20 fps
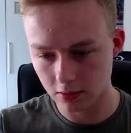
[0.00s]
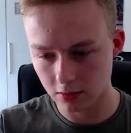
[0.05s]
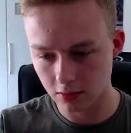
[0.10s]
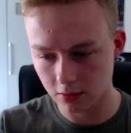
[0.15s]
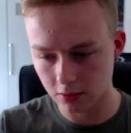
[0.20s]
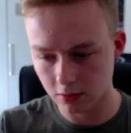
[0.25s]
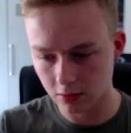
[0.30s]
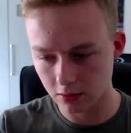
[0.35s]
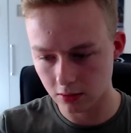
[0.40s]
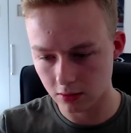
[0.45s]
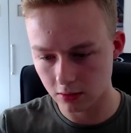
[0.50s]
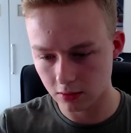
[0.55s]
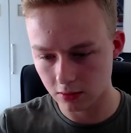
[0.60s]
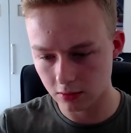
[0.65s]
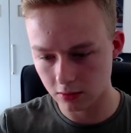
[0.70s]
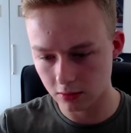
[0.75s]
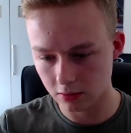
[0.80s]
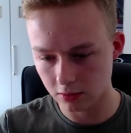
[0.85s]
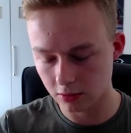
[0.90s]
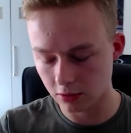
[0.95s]
You mean meaty
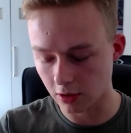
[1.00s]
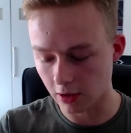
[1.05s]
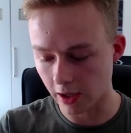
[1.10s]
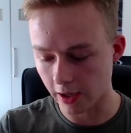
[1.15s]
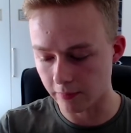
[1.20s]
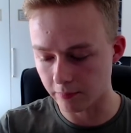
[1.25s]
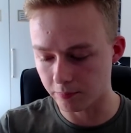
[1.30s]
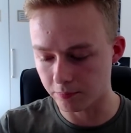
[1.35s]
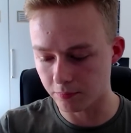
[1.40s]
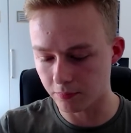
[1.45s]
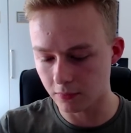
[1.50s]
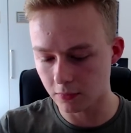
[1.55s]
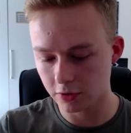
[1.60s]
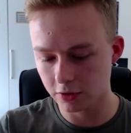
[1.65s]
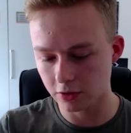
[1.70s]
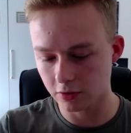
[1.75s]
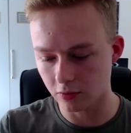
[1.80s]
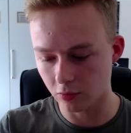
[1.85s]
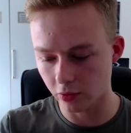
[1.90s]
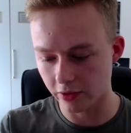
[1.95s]
one? No, like,
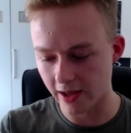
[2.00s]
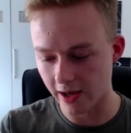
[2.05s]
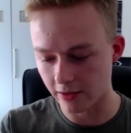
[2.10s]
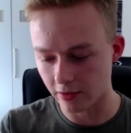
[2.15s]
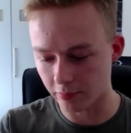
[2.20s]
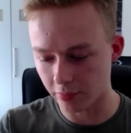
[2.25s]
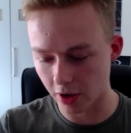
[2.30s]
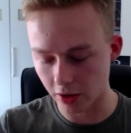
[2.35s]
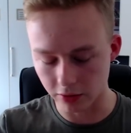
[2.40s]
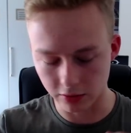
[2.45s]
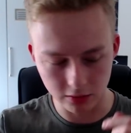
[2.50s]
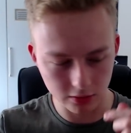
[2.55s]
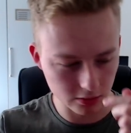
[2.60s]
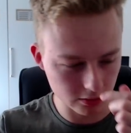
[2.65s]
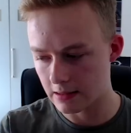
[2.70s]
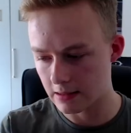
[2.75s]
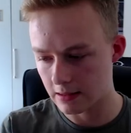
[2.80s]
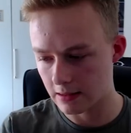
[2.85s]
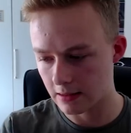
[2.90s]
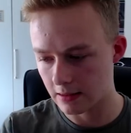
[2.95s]
without the bone.
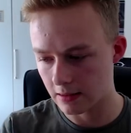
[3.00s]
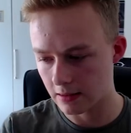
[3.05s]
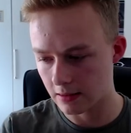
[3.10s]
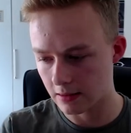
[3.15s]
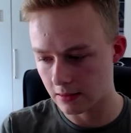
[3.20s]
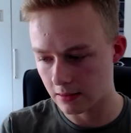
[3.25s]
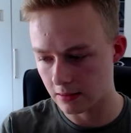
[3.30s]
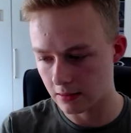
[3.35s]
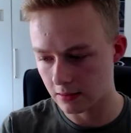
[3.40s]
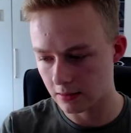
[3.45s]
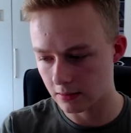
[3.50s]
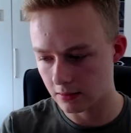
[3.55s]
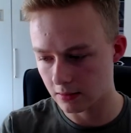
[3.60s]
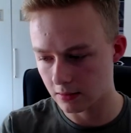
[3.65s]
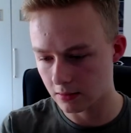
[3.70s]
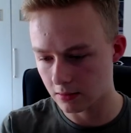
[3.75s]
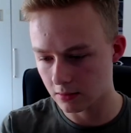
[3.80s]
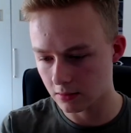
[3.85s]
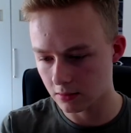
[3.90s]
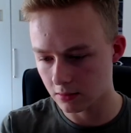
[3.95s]
You want a pizza
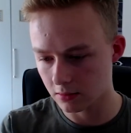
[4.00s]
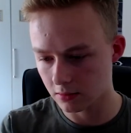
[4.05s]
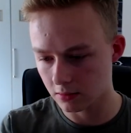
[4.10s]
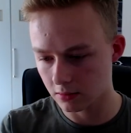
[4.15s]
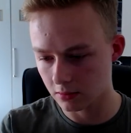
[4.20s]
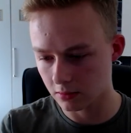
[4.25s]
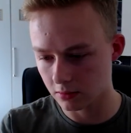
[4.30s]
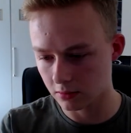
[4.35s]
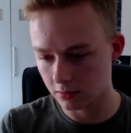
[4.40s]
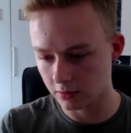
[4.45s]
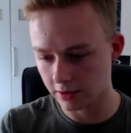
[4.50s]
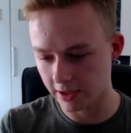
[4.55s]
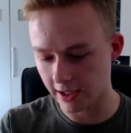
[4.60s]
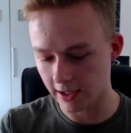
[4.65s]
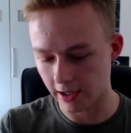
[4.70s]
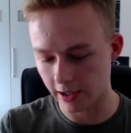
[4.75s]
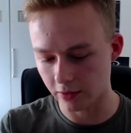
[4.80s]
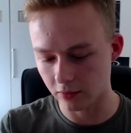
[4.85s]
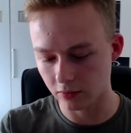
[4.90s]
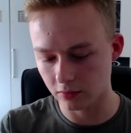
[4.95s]
without bone?
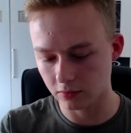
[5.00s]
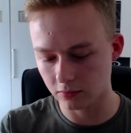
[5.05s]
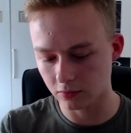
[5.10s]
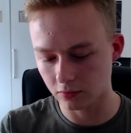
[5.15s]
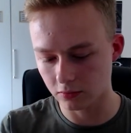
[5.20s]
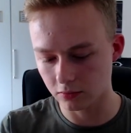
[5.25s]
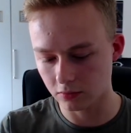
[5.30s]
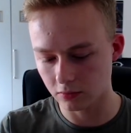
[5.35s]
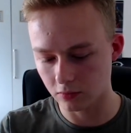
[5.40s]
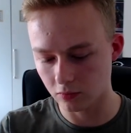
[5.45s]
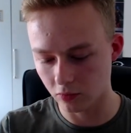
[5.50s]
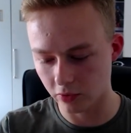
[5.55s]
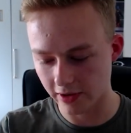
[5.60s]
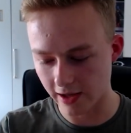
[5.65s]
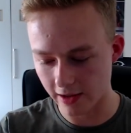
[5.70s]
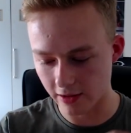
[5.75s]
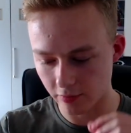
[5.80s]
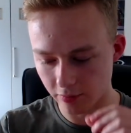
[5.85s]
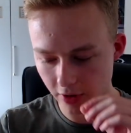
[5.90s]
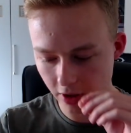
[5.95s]
Yeah, like...
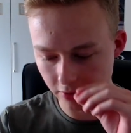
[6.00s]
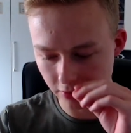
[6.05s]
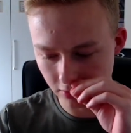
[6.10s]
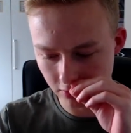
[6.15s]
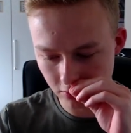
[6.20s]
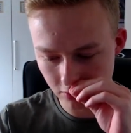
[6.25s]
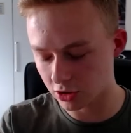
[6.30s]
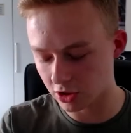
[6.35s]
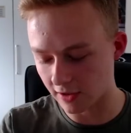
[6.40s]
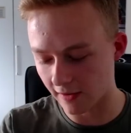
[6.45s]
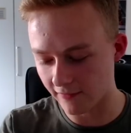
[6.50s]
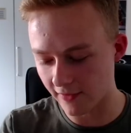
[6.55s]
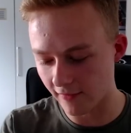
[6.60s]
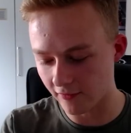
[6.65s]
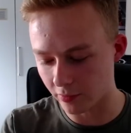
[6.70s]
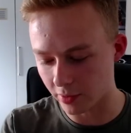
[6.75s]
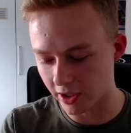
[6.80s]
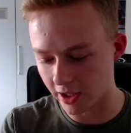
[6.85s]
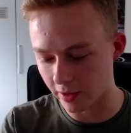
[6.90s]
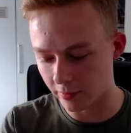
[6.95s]
without the bone. I was just, I've
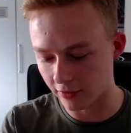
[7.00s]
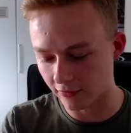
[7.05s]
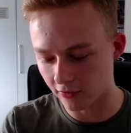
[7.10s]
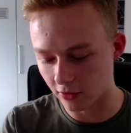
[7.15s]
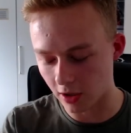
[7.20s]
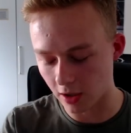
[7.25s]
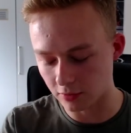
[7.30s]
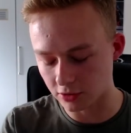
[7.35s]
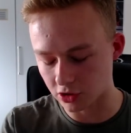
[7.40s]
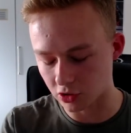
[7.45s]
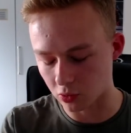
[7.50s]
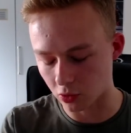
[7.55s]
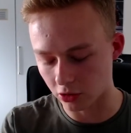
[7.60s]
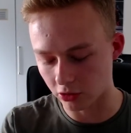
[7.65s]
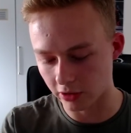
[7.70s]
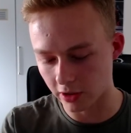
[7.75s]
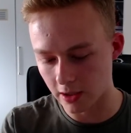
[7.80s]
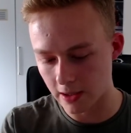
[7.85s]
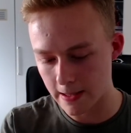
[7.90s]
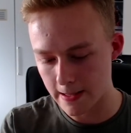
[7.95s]
never been here before. I was just
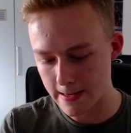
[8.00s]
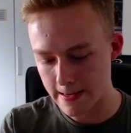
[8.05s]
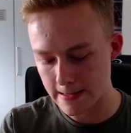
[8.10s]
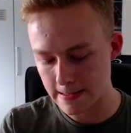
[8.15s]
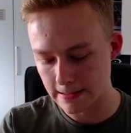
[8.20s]
wondering.